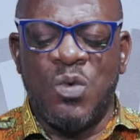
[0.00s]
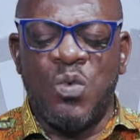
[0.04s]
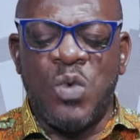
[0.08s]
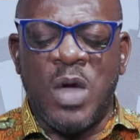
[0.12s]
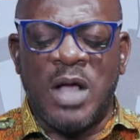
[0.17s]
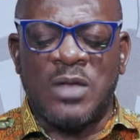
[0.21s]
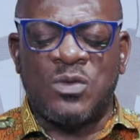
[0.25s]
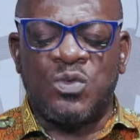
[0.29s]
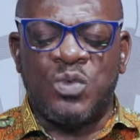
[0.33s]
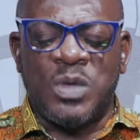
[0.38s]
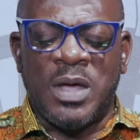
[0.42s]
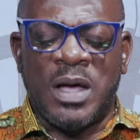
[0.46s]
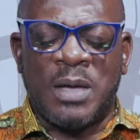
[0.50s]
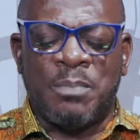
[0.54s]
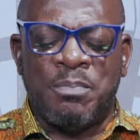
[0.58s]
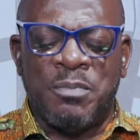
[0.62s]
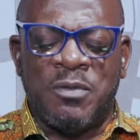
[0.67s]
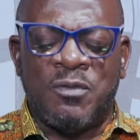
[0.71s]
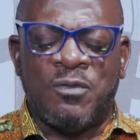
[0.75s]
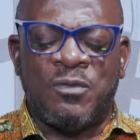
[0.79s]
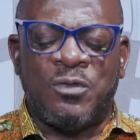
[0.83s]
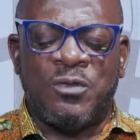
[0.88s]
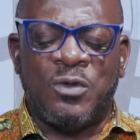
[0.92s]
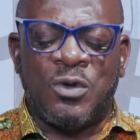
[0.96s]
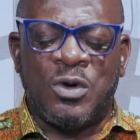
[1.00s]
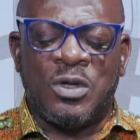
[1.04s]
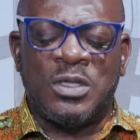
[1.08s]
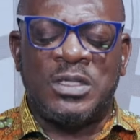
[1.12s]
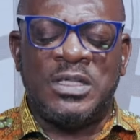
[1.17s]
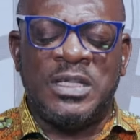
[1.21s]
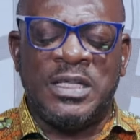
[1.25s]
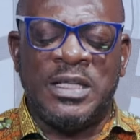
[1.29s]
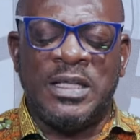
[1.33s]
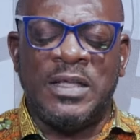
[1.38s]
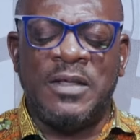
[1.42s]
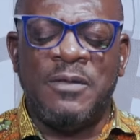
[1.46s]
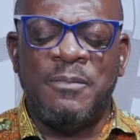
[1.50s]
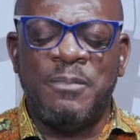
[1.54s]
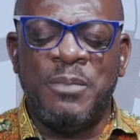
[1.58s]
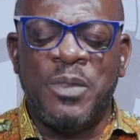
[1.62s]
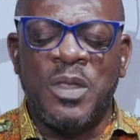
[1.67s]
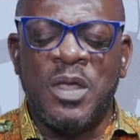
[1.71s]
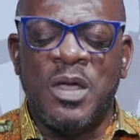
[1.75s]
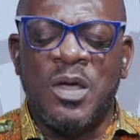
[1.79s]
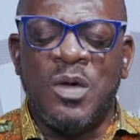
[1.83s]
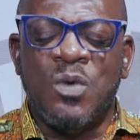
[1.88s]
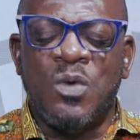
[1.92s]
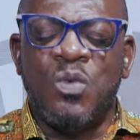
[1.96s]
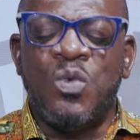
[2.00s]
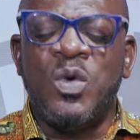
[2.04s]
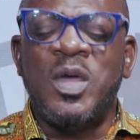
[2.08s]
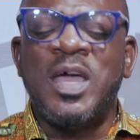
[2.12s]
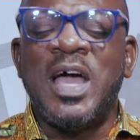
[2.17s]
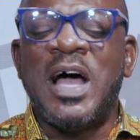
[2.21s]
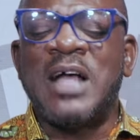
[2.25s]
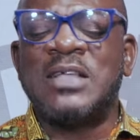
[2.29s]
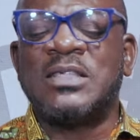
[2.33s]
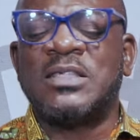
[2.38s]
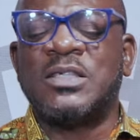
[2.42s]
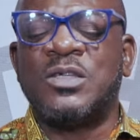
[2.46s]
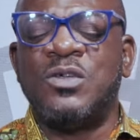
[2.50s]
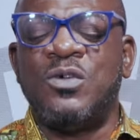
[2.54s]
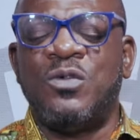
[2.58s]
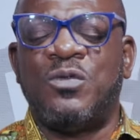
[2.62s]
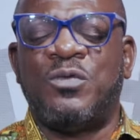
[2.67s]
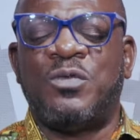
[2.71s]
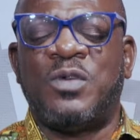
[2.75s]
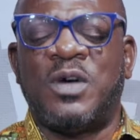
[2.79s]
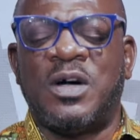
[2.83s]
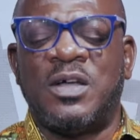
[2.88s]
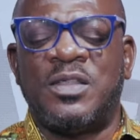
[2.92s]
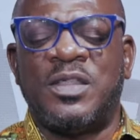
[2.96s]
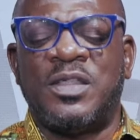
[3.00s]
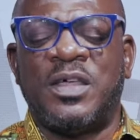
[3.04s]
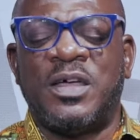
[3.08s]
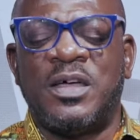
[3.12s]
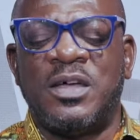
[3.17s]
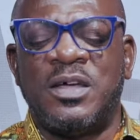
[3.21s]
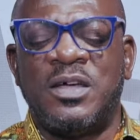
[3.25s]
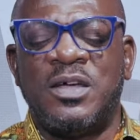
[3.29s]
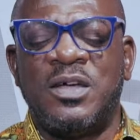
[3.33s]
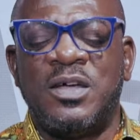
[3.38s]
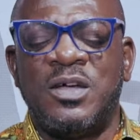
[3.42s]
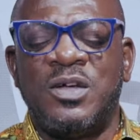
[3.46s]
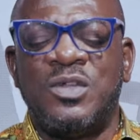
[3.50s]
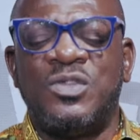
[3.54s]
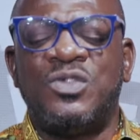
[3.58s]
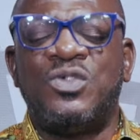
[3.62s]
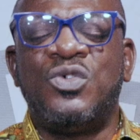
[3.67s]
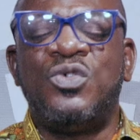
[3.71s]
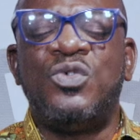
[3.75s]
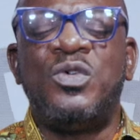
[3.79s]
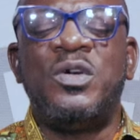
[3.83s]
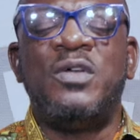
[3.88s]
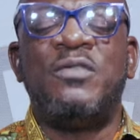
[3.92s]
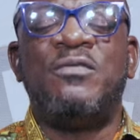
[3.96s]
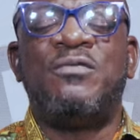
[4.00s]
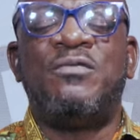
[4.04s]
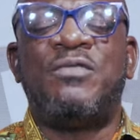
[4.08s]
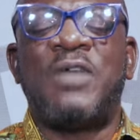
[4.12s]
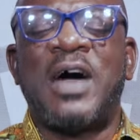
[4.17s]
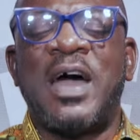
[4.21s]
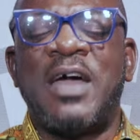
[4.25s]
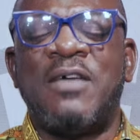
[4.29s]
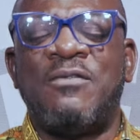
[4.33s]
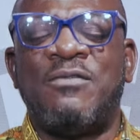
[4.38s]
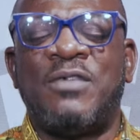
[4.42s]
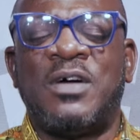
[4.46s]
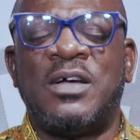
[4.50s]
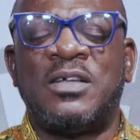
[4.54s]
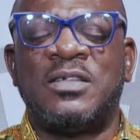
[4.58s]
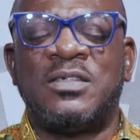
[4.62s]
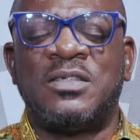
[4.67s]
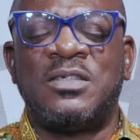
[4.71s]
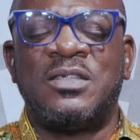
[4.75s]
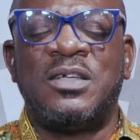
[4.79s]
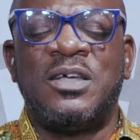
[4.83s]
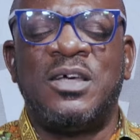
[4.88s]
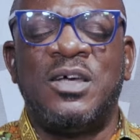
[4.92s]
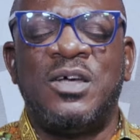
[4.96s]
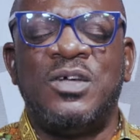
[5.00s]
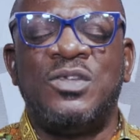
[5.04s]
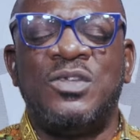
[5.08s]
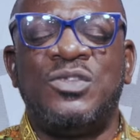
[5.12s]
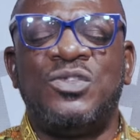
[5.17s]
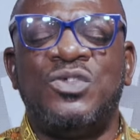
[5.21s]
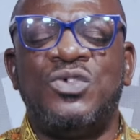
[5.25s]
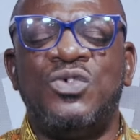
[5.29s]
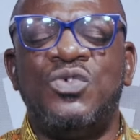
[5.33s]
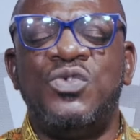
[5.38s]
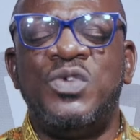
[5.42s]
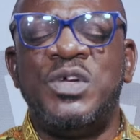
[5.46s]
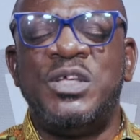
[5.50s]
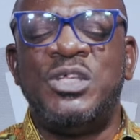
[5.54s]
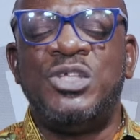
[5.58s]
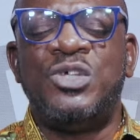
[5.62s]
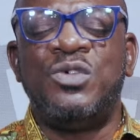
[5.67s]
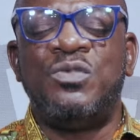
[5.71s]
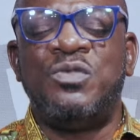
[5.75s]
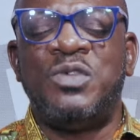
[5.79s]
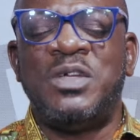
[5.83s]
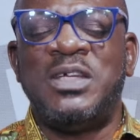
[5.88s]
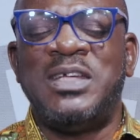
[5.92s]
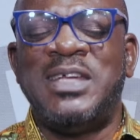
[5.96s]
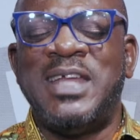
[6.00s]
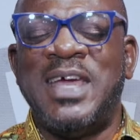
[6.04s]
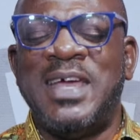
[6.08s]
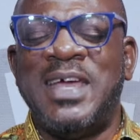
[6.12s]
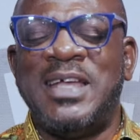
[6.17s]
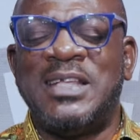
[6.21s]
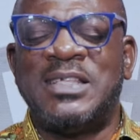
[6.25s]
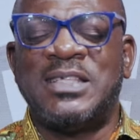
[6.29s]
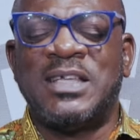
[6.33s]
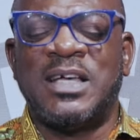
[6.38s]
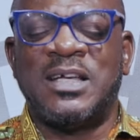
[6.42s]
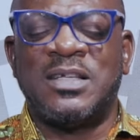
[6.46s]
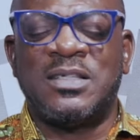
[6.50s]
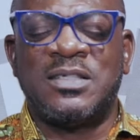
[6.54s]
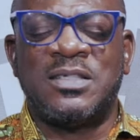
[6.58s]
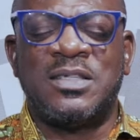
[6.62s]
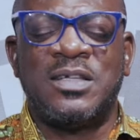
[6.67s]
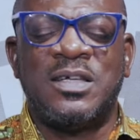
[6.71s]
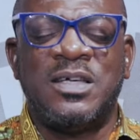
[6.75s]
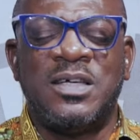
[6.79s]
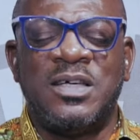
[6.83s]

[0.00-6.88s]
As we are before thee, we ask you, Father, to revive us, to rejuvenate us,